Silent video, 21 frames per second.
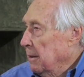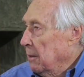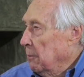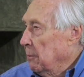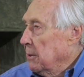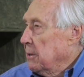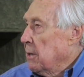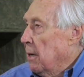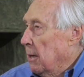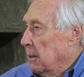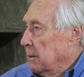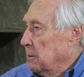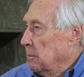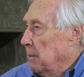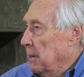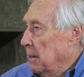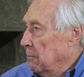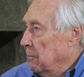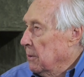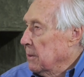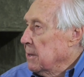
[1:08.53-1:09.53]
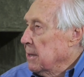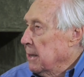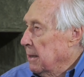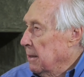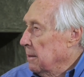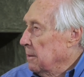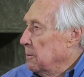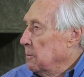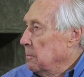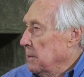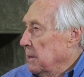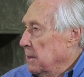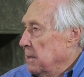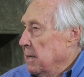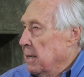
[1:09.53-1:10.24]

and we talked about what needed to be